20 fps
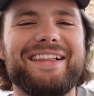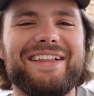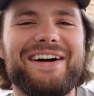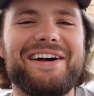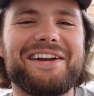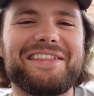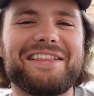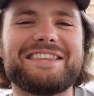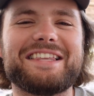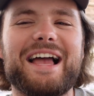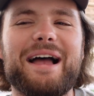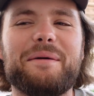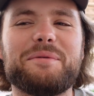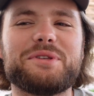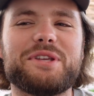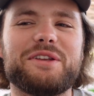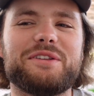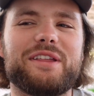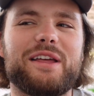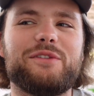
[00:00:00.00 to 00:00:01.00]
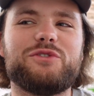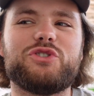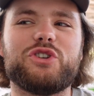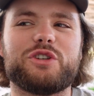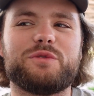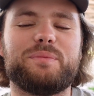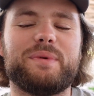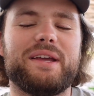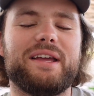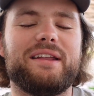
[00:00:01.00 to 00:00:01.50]
a, lot of the times they've
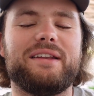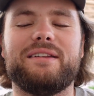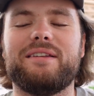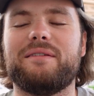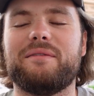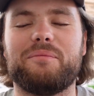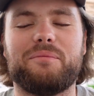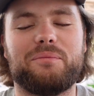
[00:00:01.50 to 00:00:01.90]
just been,